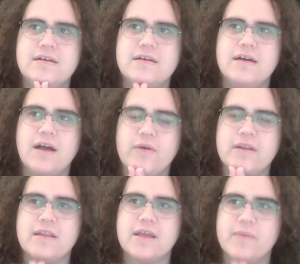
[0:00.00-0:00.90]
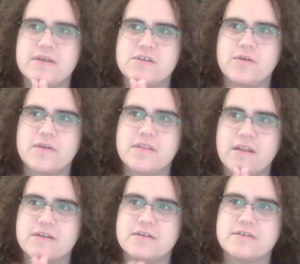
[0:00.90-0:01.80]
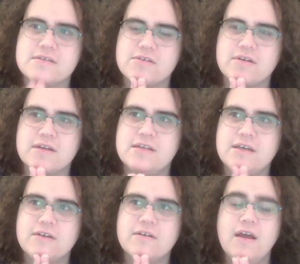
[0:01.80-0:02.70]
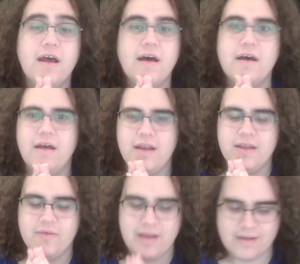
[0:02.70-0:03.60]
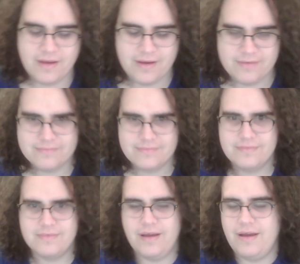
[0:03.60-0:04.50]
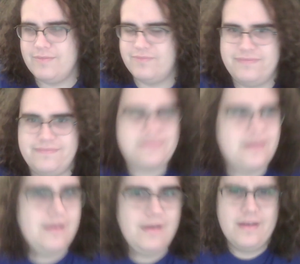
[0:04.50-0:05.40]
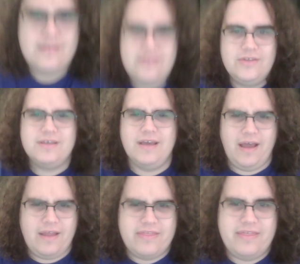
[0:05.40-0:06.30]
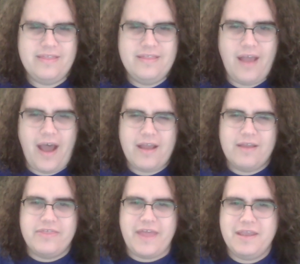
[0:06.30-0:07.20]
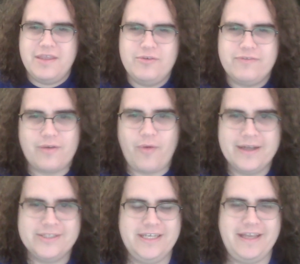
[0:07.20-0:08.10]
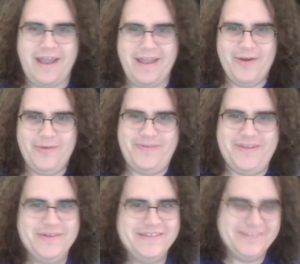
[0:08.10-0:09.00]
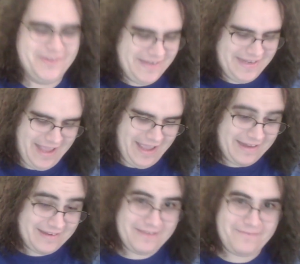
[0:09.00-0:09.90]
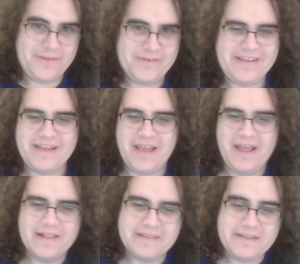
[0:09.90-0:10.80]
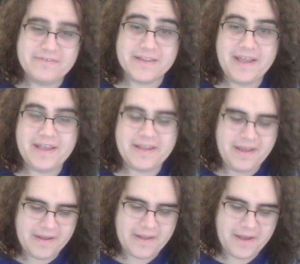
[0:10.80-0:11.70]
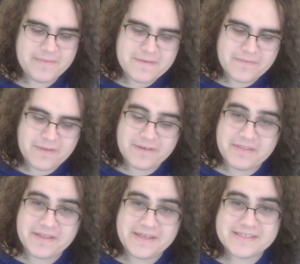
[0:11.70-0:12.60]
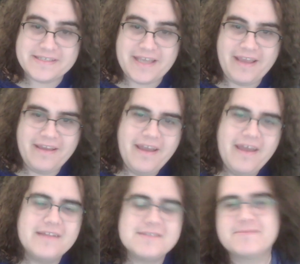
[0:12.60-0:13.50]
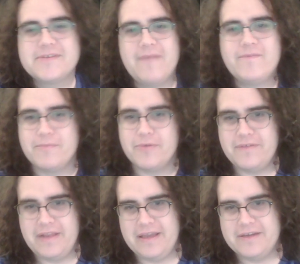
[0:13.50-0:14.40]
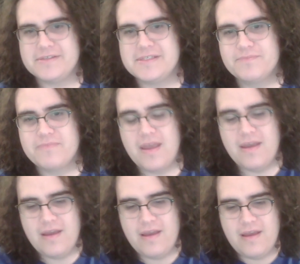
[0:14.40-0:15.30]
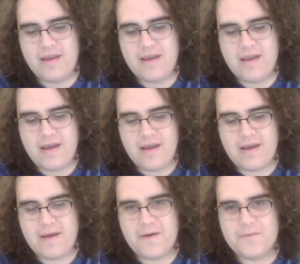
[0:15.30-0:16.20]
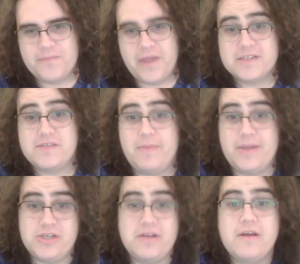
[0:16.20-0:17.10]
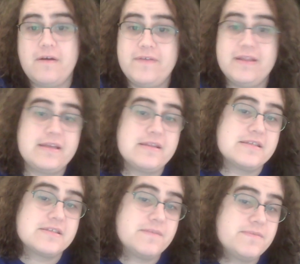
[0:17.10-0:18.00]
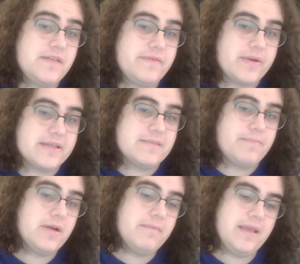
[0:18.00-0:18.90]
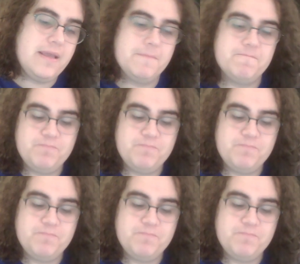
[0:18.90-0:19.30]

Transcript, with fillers: I want to link my sword with another girl's sword too. Uh, anyway, um, uh, uh, I thank you for watching. I hope you enjoyed, and if you did, leave a like, comment if you have anything to say, and subscribe for more videos. Um, I also have a Patreon and a Ko-fi linked in the description if you want to support me.